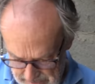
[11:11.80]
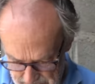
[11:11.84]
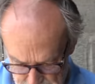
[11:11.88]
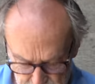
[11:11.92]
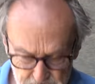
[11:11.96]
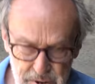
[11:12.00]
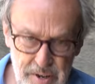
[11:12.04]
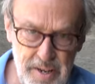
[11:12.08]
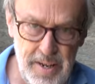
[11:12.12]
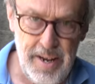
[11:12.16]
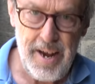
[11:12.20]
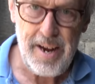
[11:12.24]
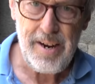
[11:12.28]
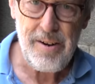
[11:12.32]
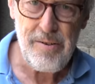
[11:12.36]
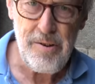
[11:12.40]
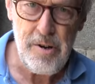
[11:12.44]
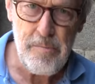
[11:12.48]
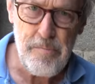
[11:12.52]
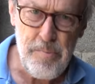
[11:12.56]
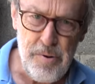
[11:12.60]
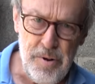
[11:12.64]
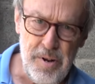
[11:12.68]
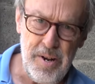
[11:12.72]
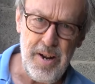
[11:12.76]
pretty
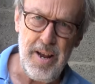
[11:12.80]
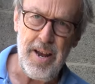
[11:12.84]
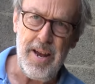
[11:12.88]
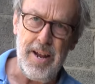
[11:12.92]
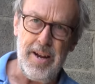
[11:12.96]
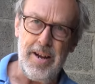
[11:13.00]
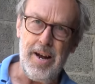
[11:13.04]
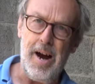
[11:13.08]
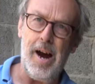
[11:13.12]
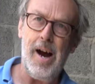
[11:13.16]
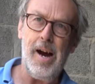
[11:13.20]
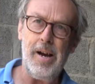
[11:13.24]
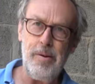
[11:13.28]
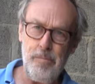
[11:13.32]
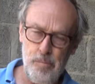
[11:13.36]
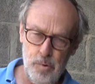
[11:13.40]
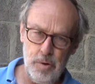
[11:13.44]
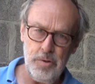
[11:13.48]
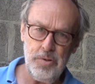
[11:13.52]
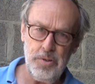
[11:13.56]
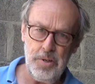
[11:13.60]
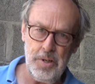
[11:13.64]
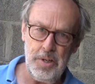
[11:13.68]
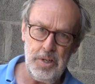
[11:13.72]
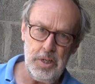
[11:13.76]
accurate putting it in. I
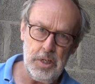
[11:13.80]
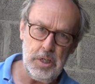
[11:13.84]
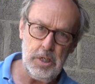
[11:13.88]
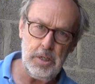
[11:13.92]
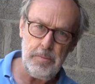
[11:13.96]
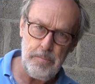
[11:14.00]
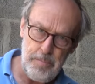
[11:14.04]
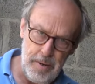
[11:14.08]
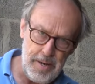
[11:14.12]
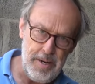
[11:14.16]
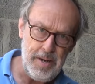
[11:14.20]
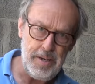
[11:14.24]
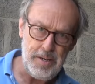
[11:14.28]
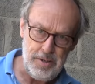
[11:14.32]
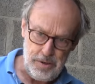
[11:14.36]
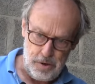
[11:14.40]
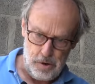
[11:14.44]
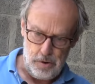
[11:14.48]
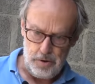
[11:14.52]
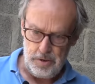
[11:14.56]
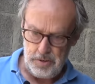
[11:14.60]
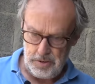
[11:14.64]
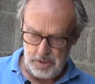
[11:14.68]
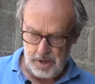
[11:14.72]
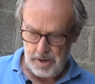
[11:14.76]
was going to spin it
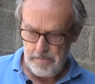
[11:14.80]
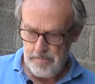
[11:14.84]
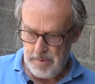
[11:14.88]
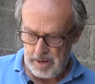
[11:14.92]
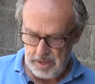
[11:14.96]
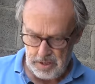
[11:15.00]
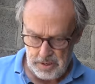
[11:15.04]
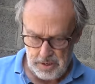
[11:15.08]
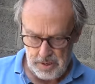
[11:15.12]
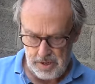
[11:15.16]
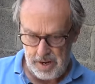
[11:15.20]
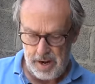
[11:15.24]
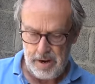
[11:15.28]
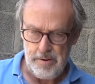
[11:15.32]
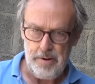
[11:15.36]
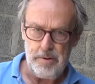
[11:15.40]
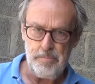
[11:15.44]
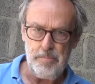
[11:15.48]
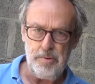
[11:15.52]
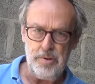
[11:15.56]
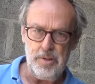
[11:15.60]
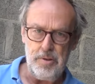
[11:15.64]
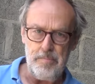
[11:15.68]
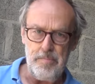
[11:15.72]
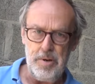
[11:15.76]
on, as I mentioned how I
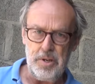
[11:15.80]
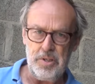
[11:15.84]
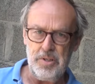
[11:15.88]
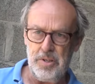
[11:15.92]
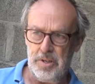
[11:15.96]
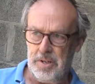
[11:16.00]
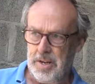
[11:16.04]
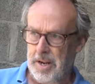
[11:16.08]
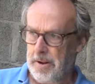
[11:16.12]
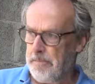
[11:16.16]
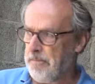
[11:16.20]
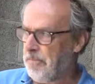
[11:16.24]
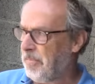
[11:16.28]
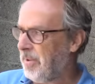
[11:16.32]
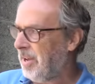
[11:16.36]
put the mustard in,